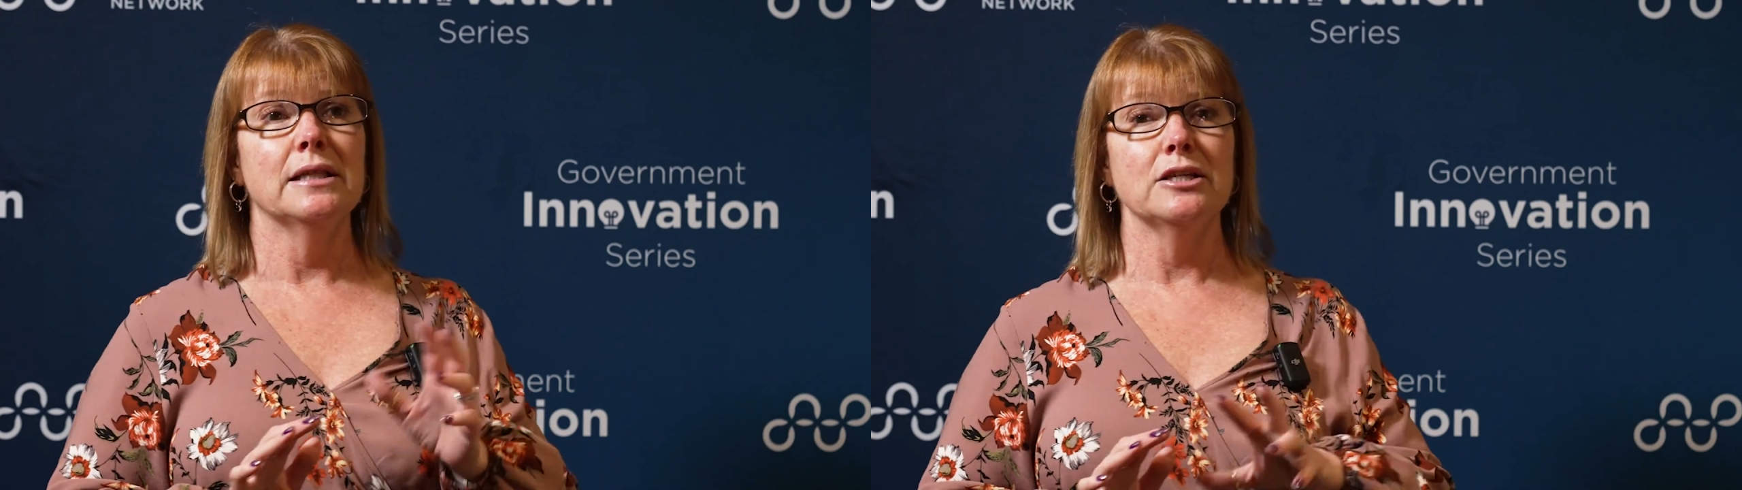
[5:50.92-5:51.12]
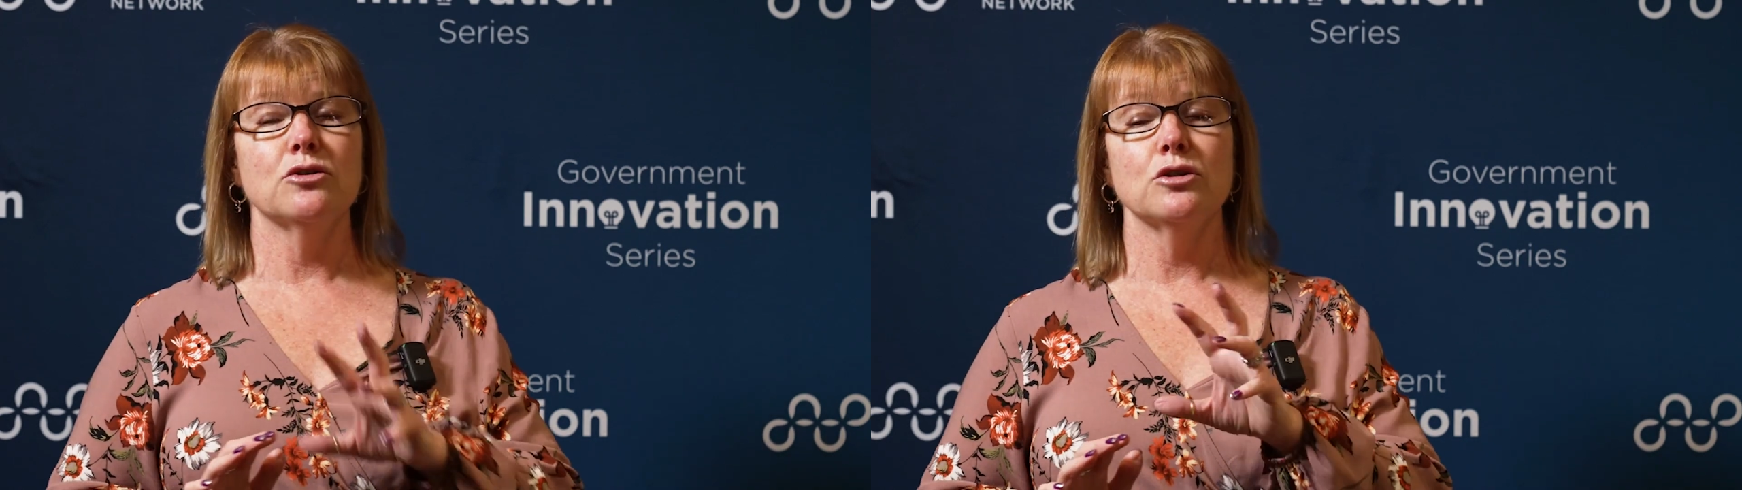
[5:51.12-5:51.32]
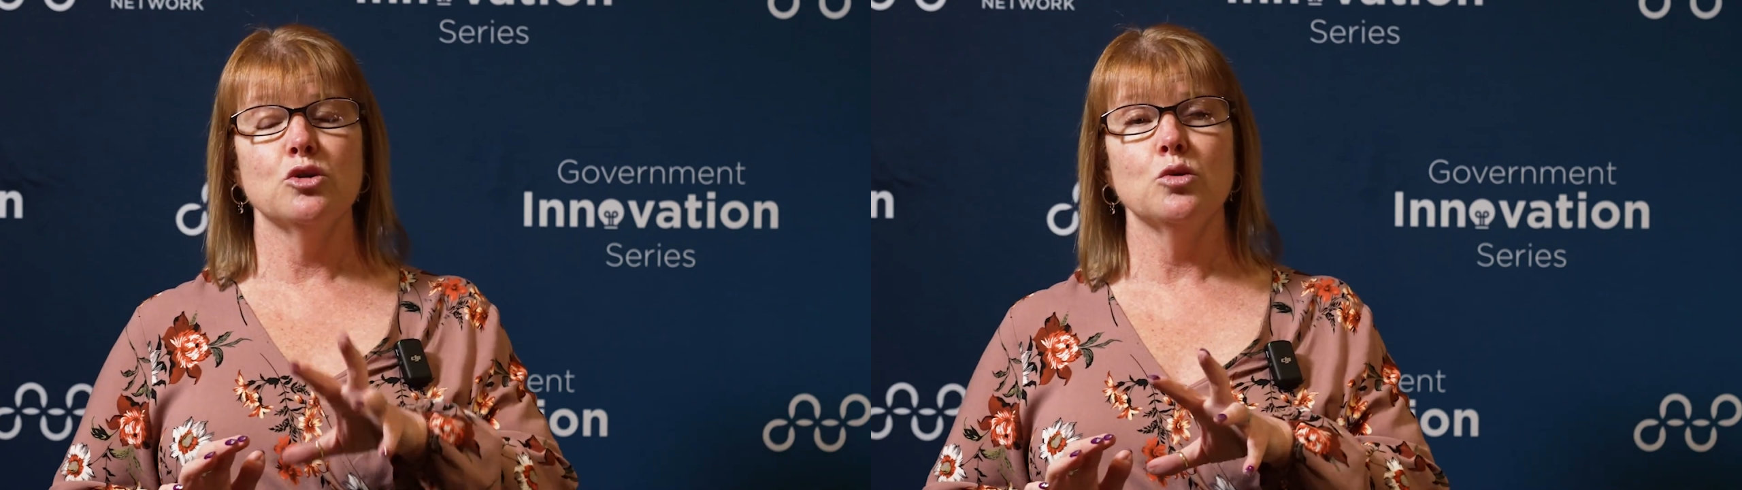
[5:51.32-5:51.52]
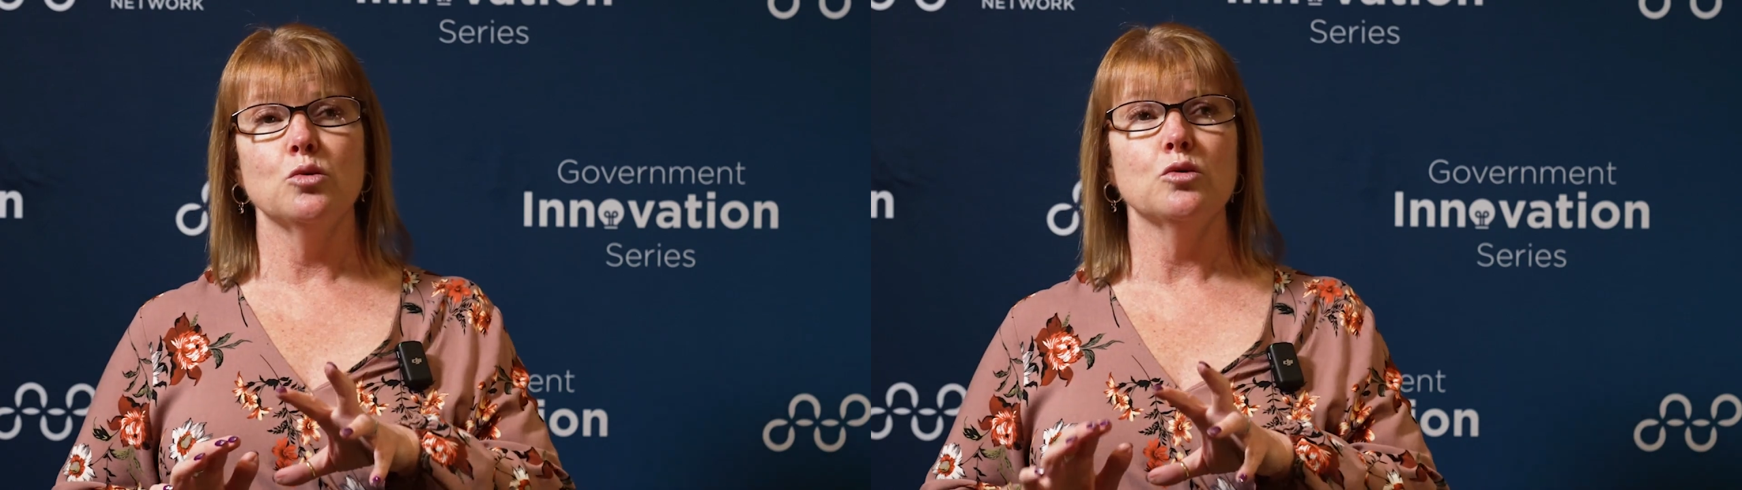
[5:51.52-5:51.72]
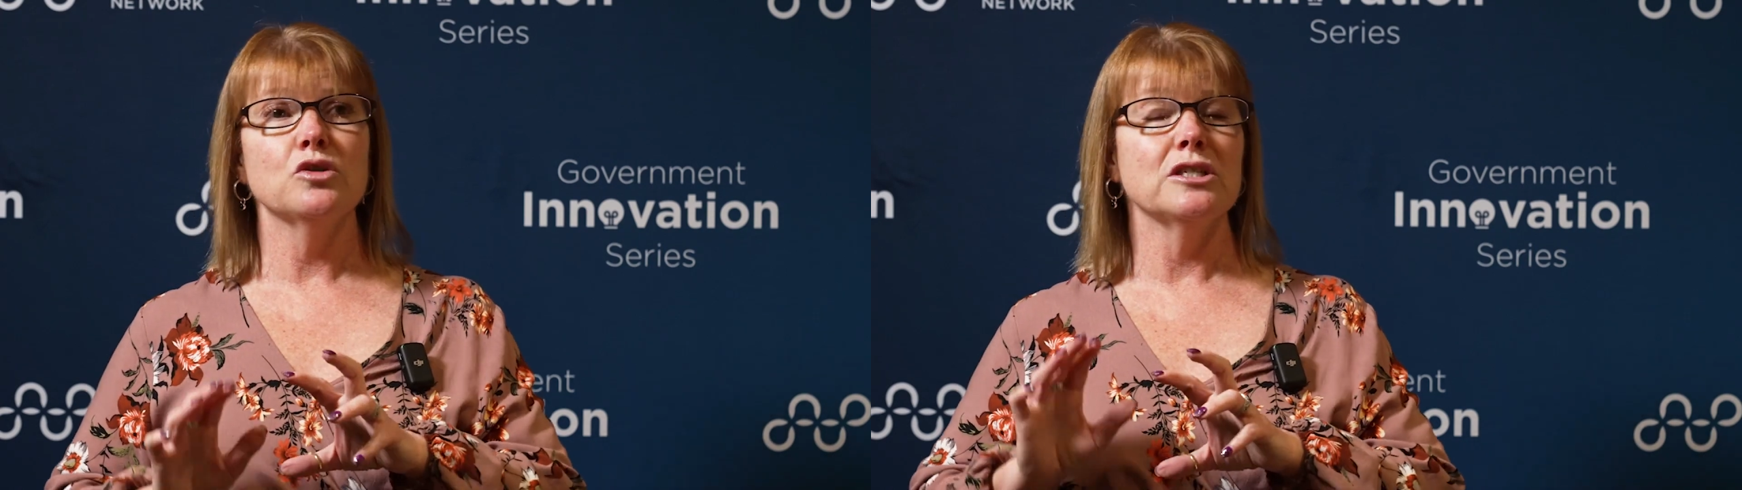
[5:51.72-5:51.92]
These are the
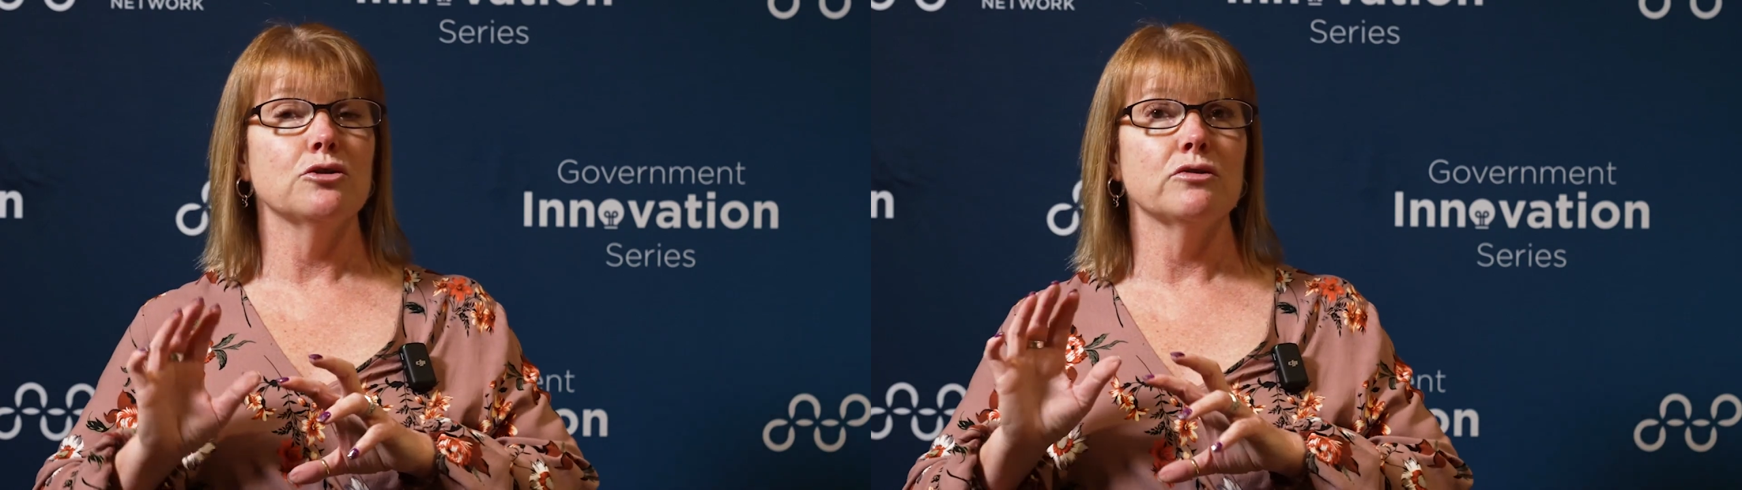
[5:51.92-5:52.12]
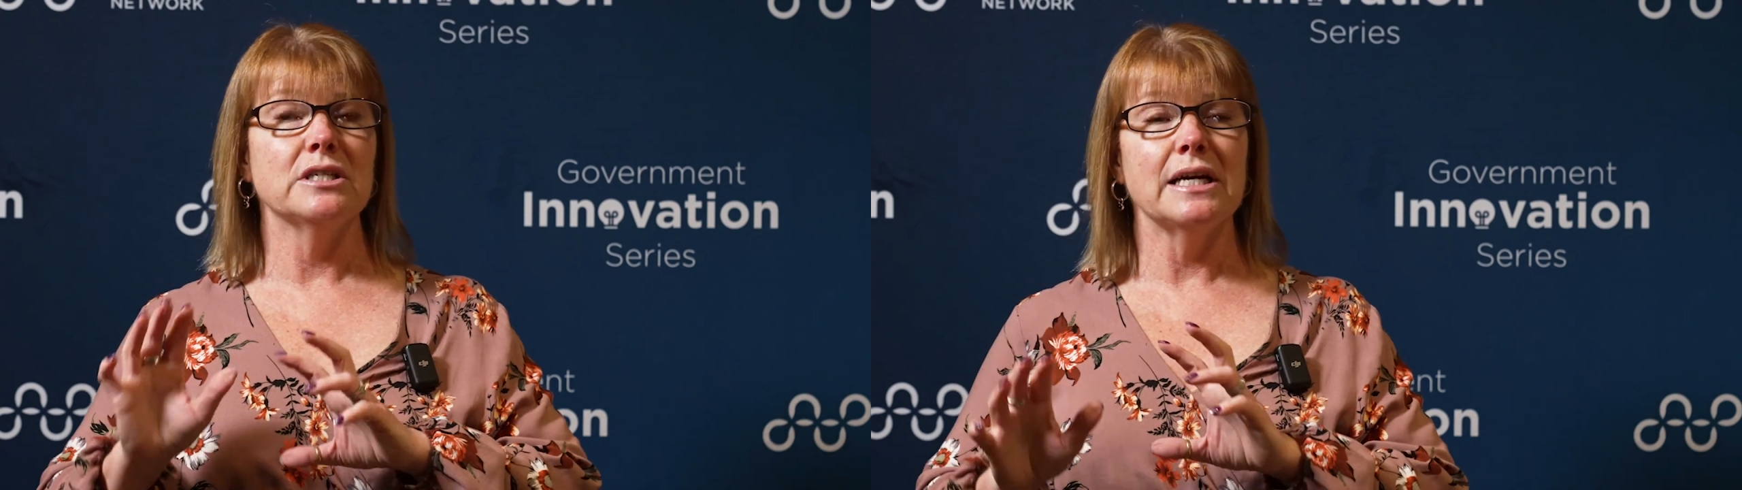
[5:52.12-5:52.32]
tools, these are the